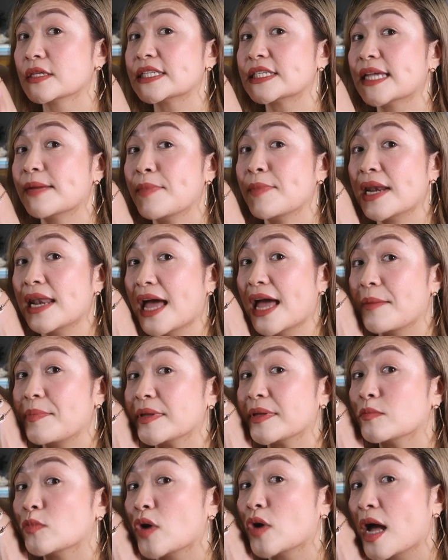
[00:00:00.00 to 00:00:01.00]
Sa
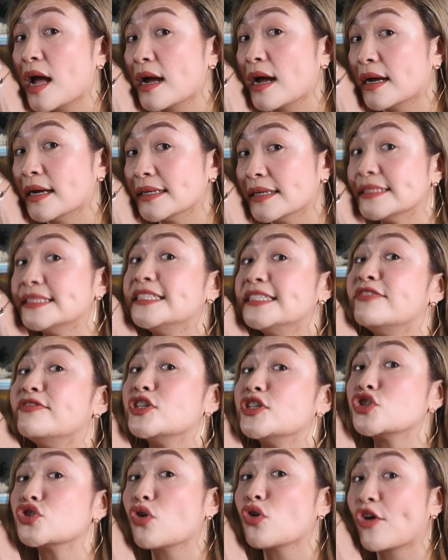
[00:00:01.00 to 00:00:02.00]
malapit, mukhang
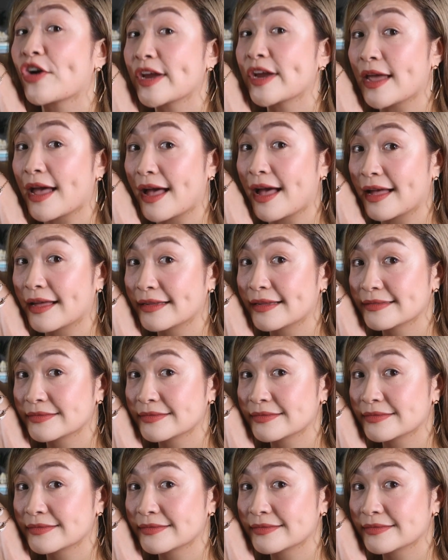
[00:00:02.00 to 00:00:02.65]
Divisoria.